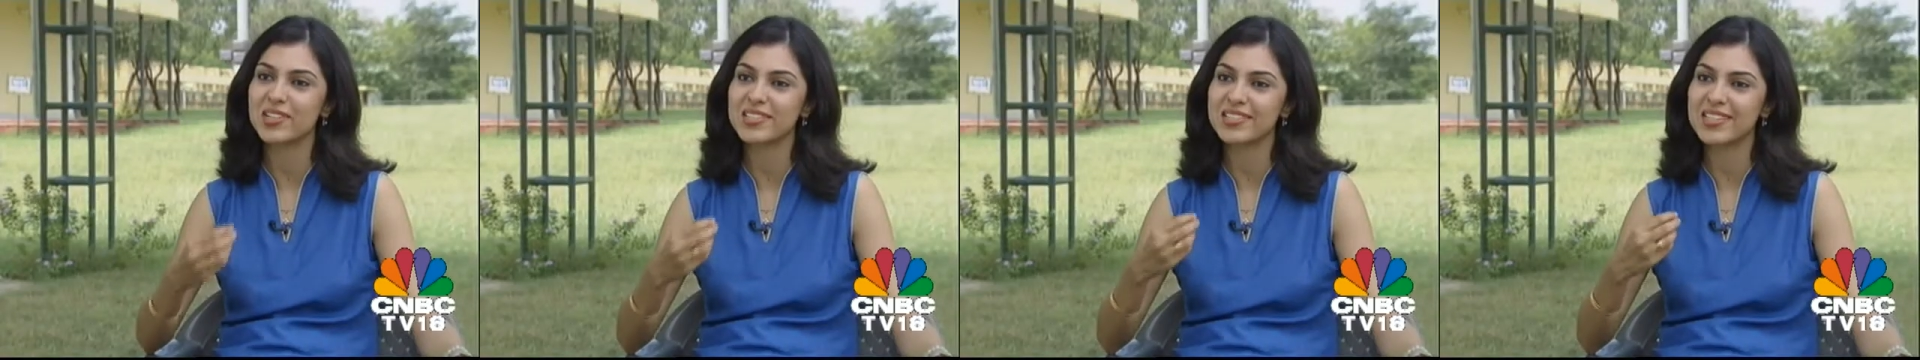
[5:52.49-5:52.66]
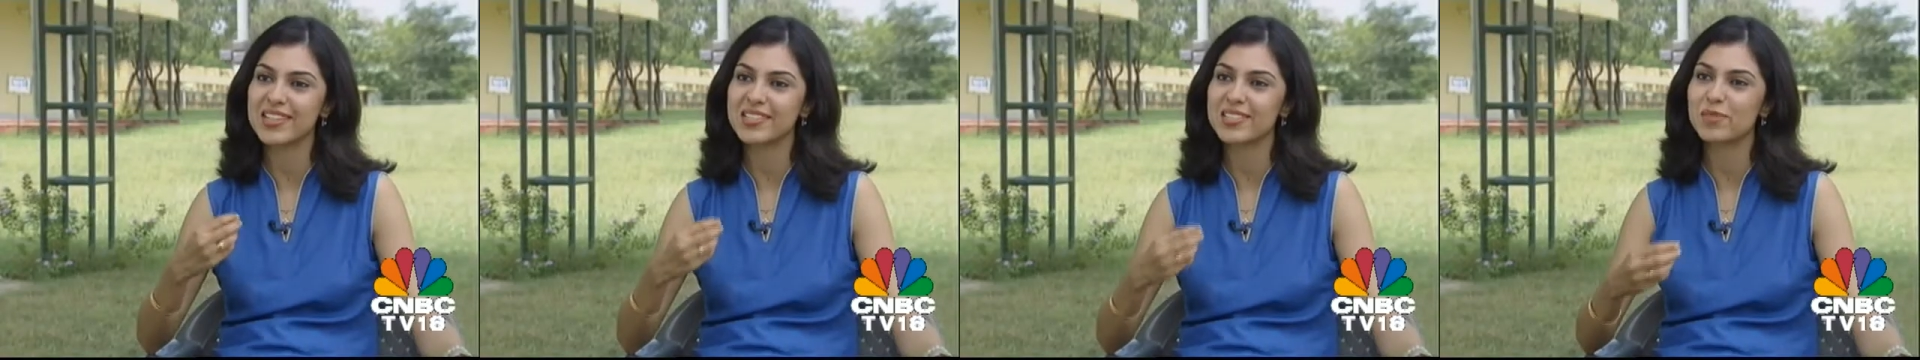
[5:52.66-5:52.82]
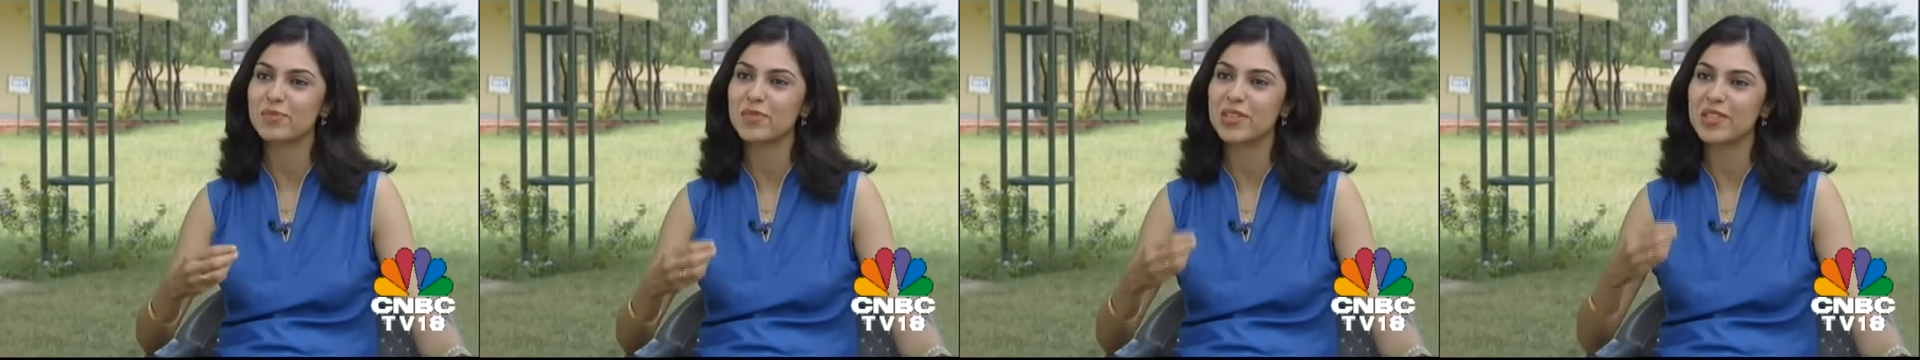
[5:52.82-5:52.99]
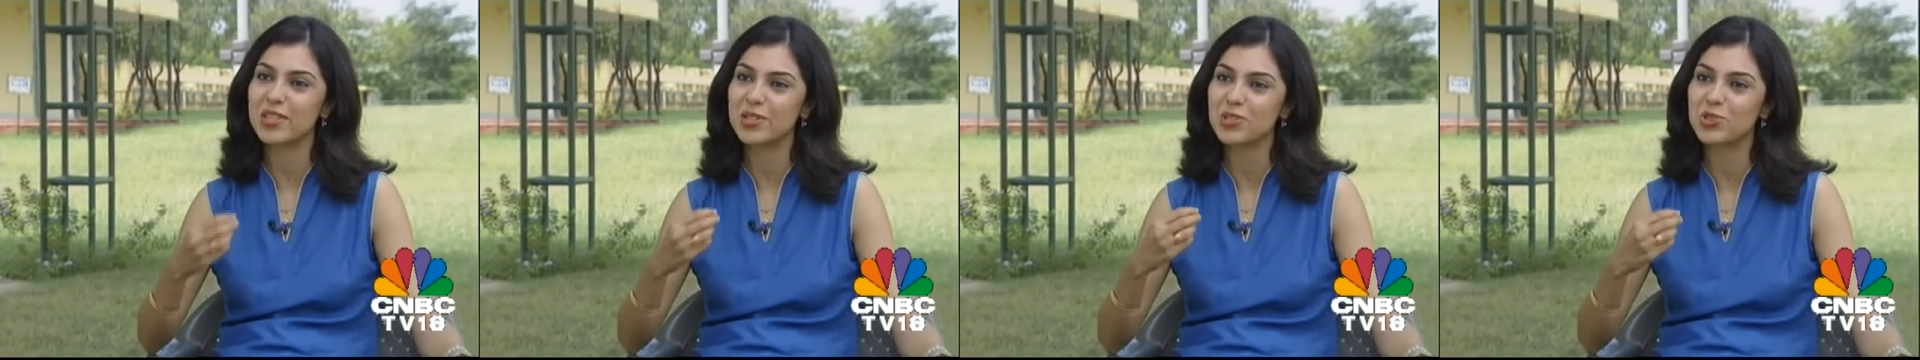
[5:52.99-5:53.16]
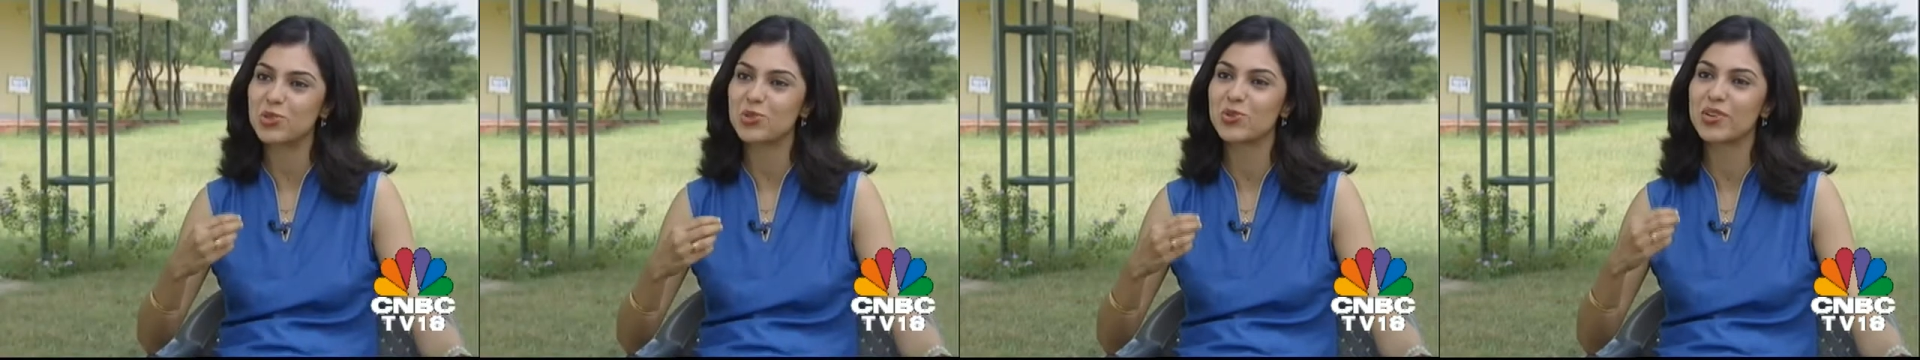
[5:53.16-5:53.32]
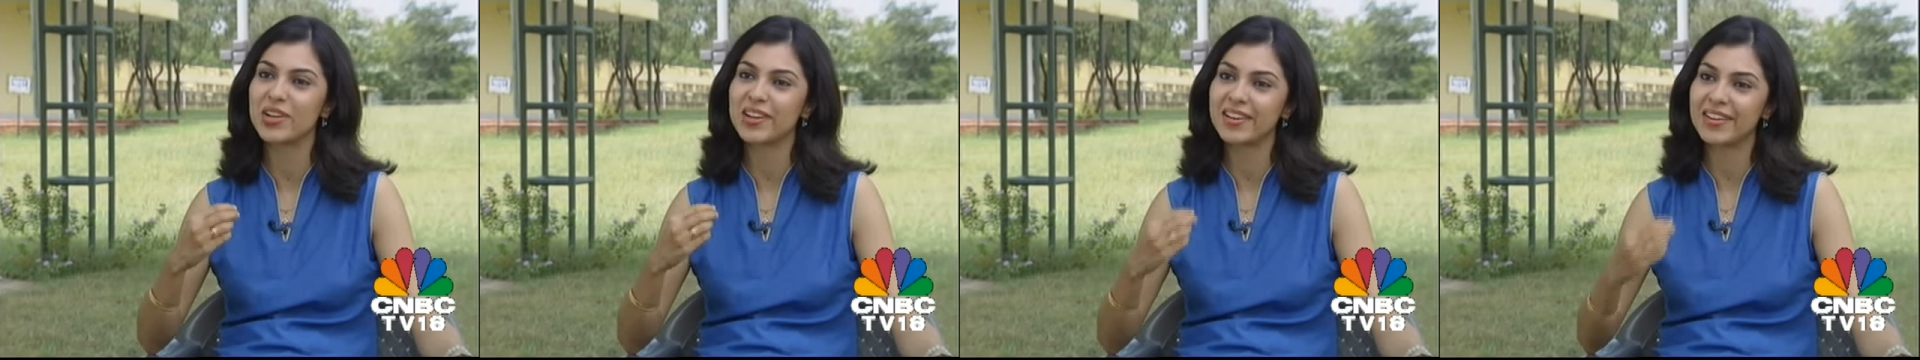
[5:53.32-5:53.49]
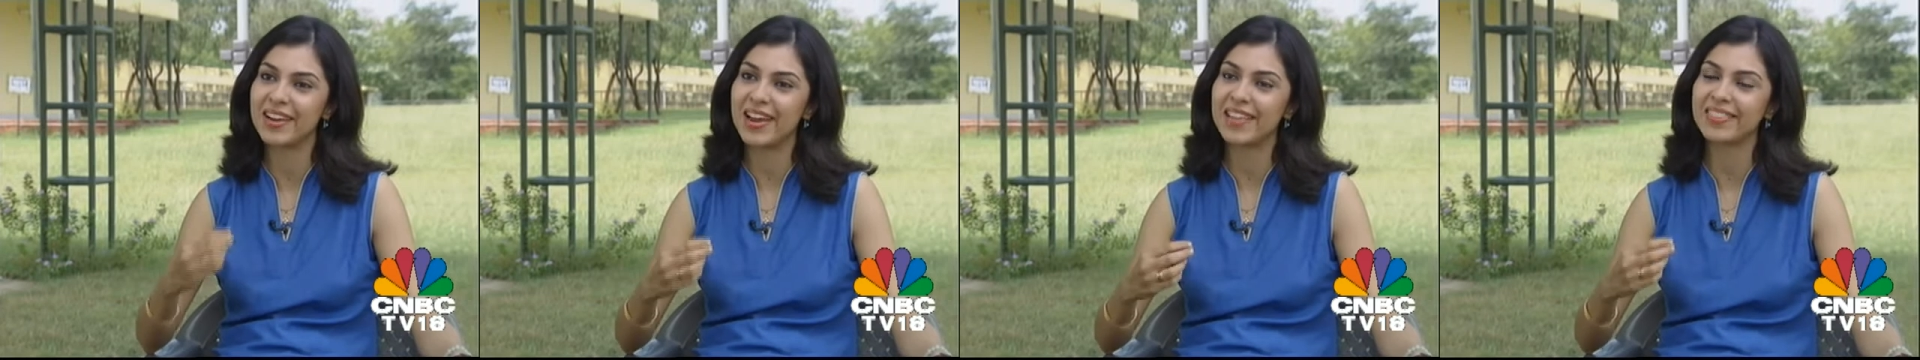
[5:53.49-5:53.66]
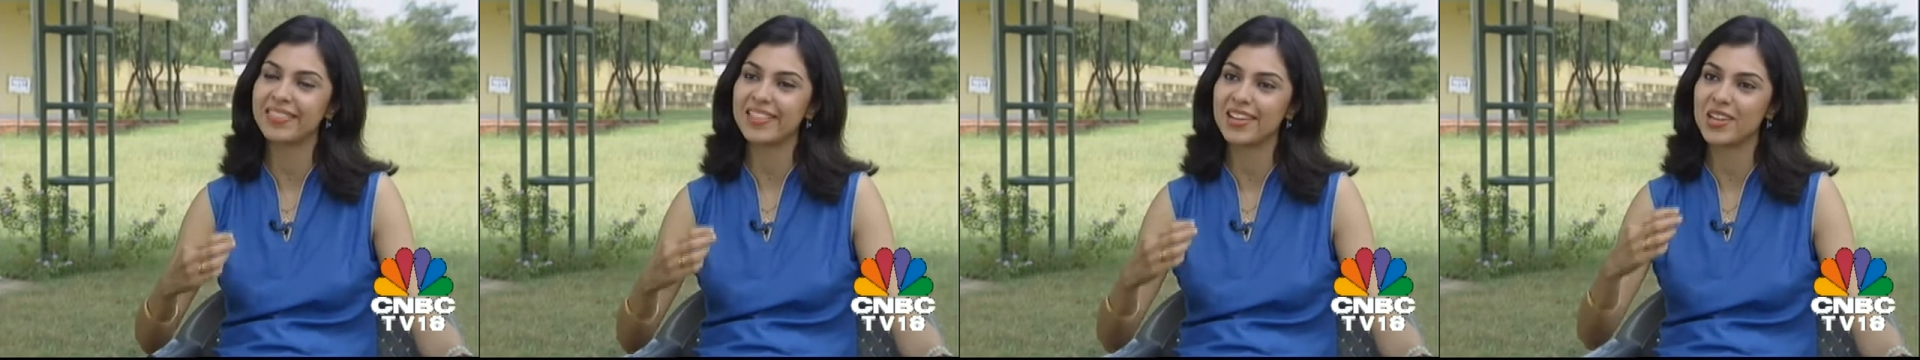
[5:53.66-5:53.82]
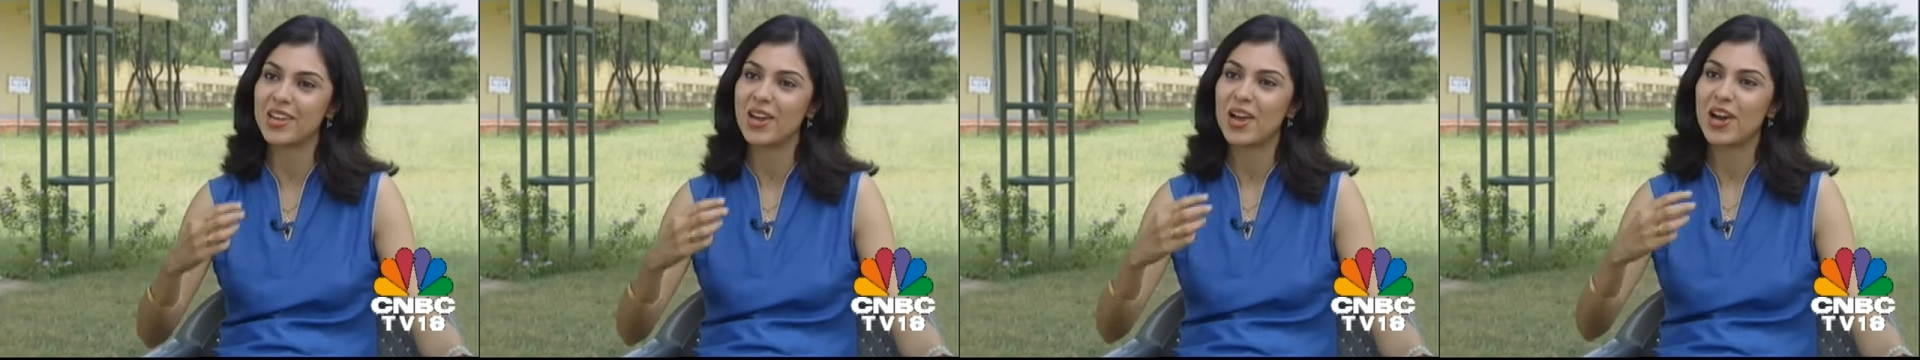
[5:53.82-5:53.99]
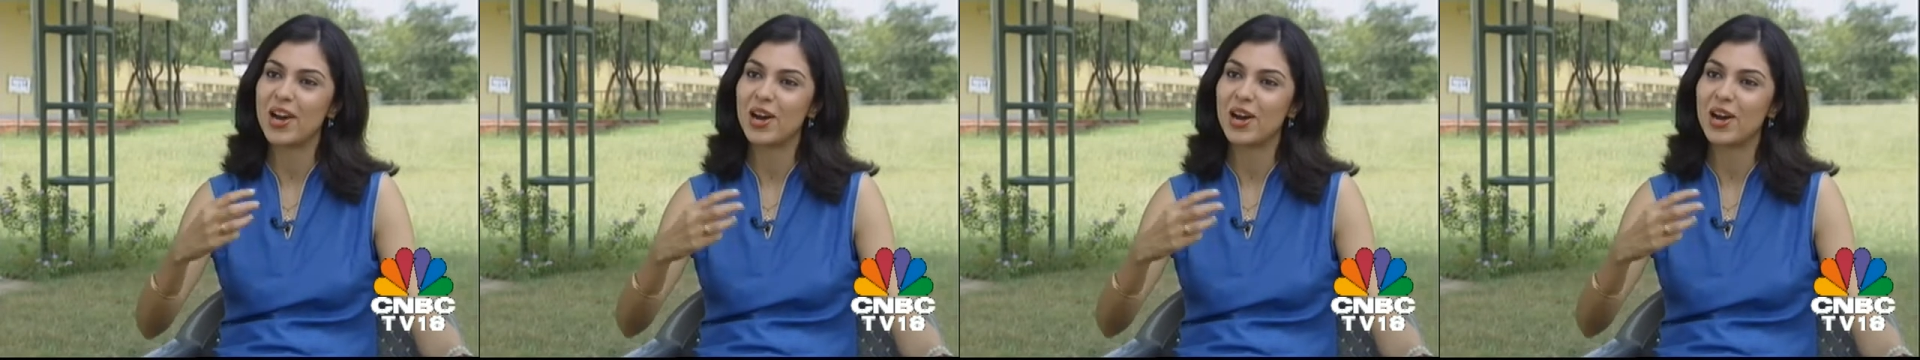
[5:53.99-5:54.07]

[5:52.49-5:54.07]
Is that something that you regret that